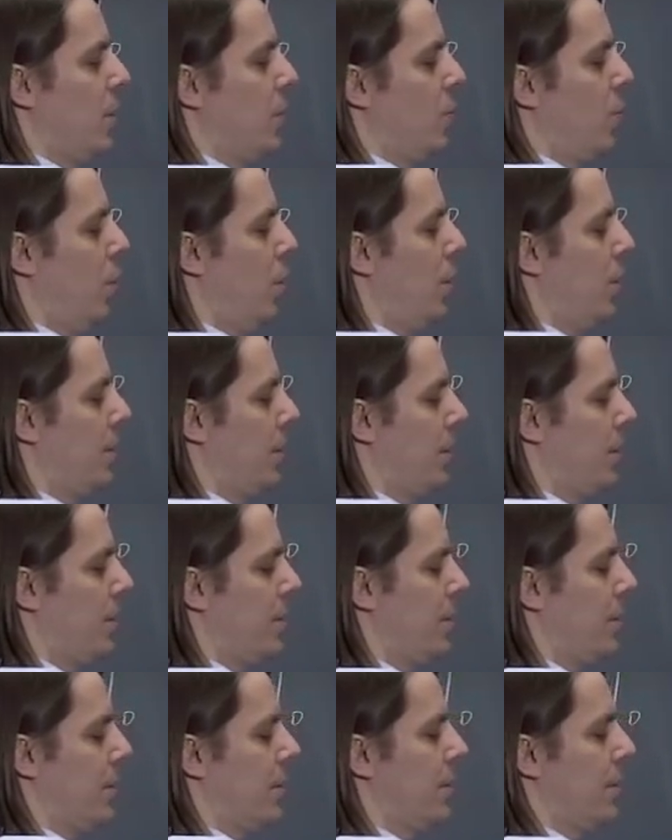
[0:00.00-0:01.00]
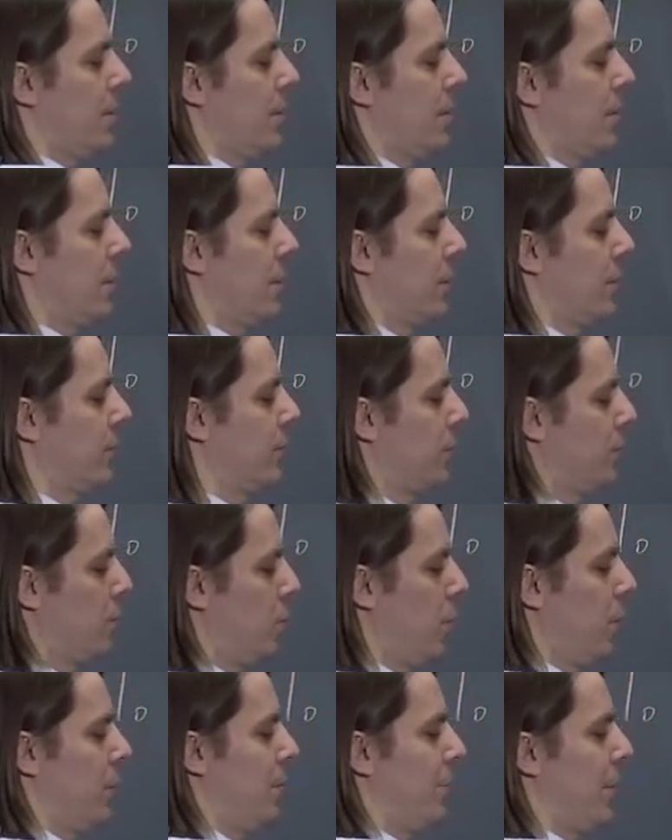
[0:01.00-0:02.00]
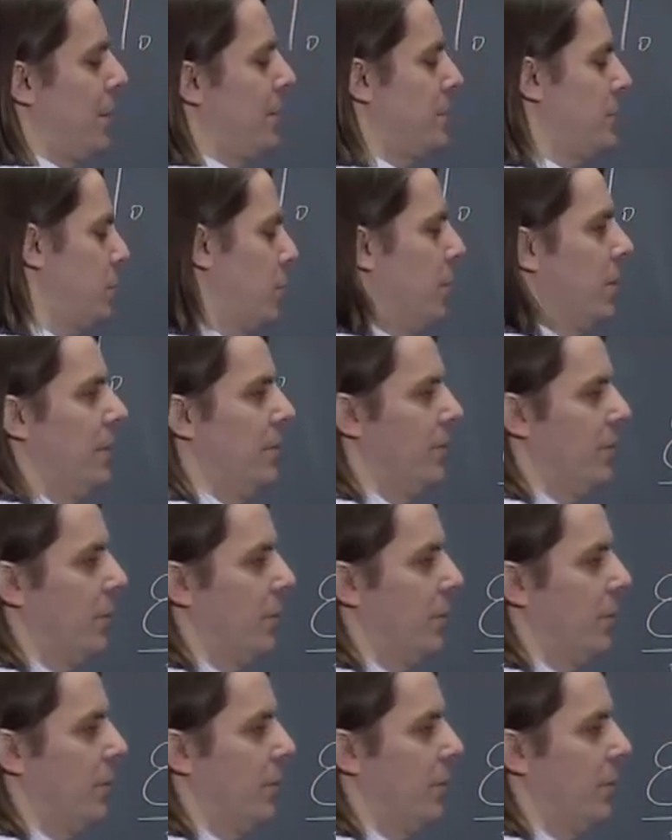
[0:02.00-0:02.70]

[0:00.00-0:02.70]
1. So it's 1 minus 1 is